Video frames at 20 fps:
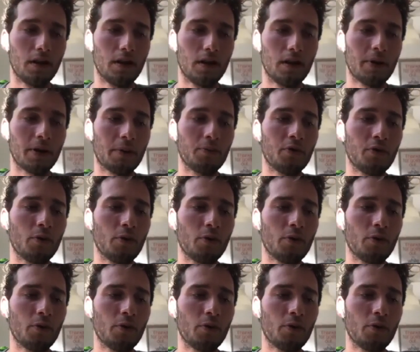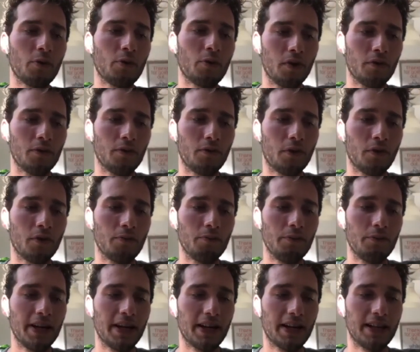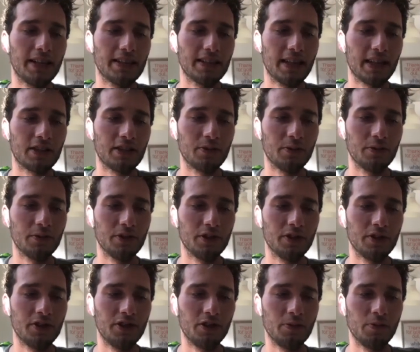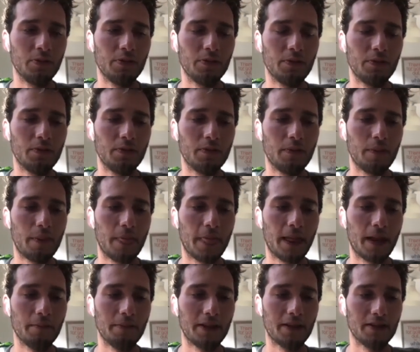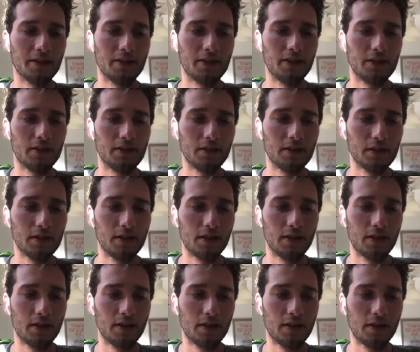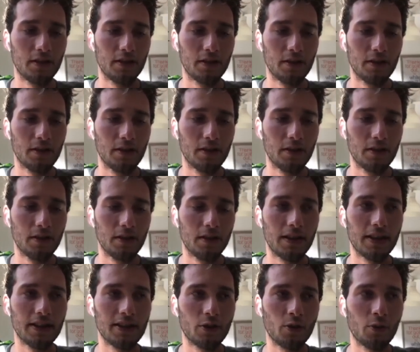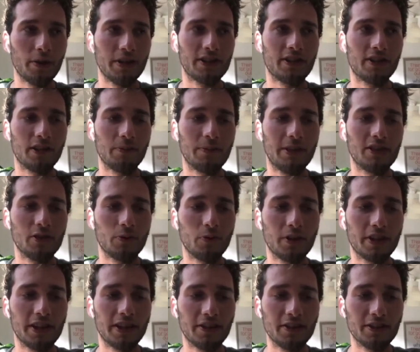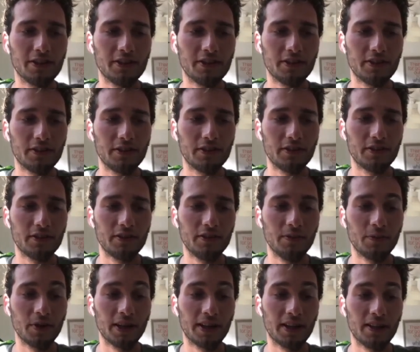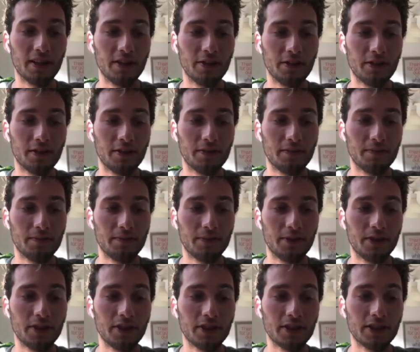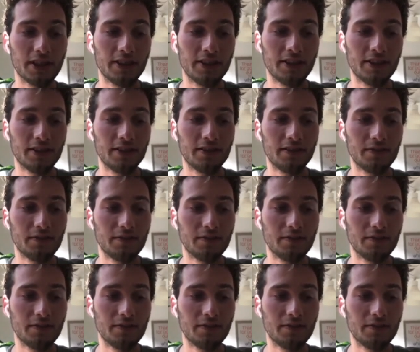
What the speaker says: a big problem of being an intellectual on YouTube, because there's always going to be someone else who might look just as